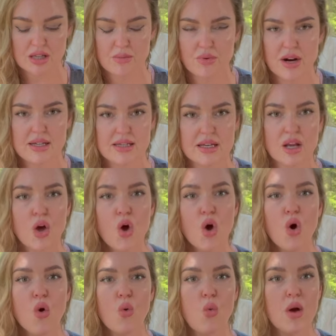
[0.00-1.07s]
the present
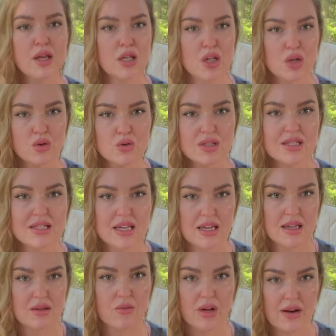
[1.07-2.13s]

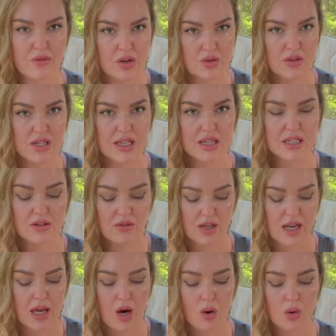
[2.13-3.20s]
whenever you see this
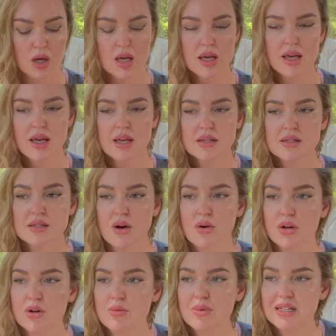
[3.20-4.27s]
video. So
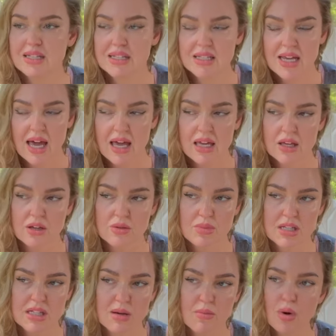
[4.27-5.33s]
it could be today, it could
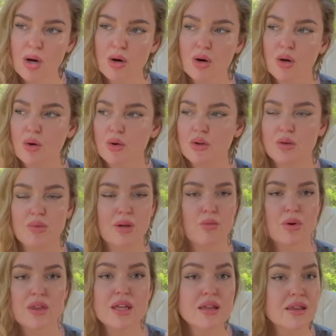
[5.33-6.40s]
be tomorrow, it could be
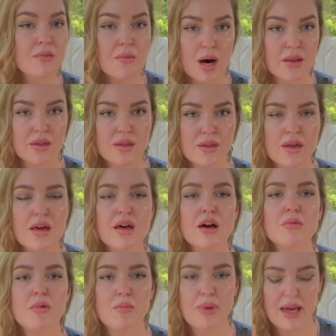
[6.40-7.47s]
within the month,
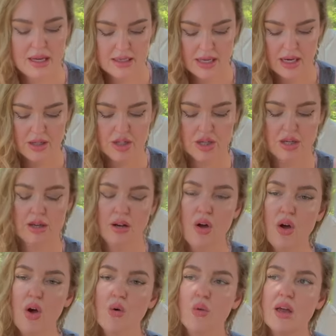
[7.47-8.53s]
but pay attention.
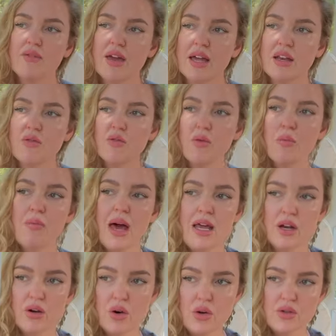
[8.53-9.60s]
We have Eight of
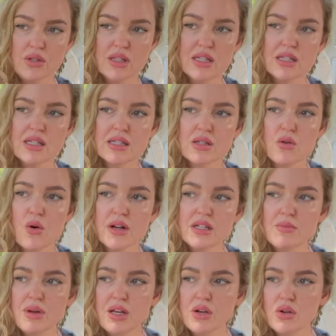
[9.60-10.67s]
Pentacles. This is going to
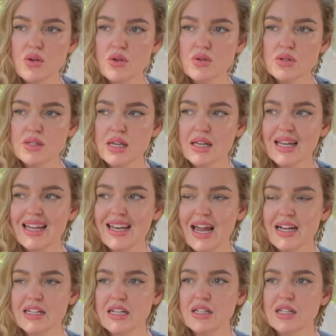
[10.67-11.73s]
be news
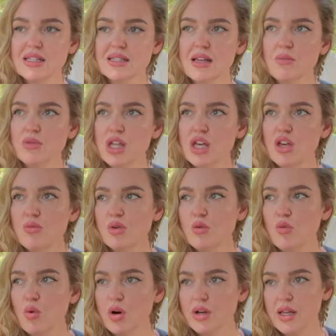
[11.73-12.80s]
connected to something you've
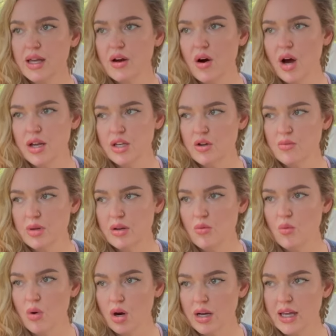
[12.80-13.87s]
been working on, you've been
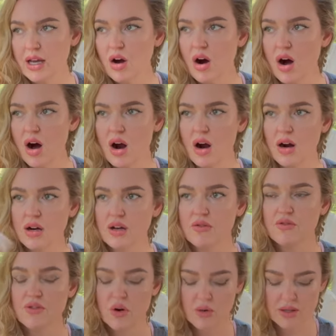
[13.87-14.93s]
working hard
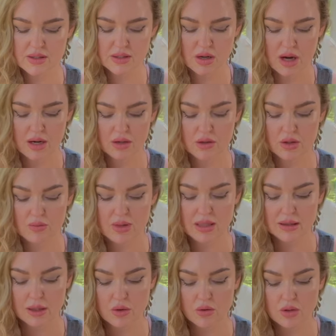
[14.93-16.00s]
and focused on. Could be
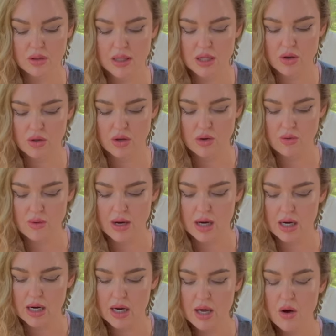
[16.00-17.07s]
literally your
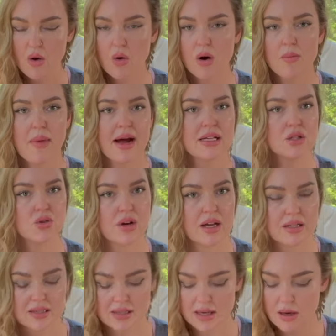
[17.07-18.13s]
career or mastering a
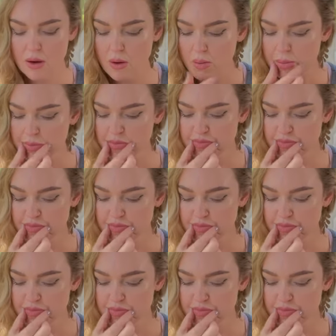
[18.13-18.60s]
skill.